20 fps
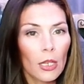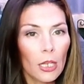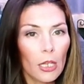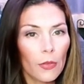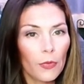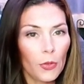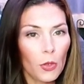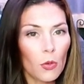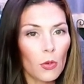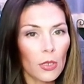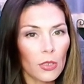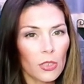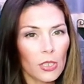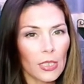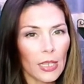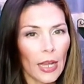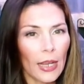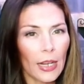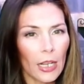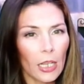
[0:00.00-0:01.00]
if you can
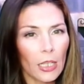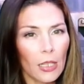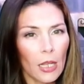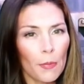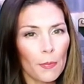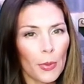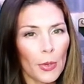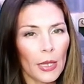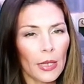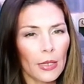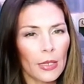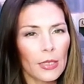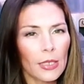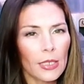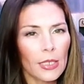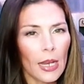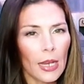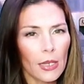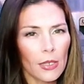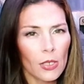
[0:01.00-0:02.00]
just kind of clump it and it
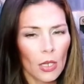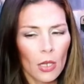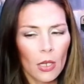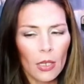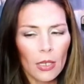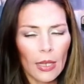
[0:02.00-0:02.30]
stays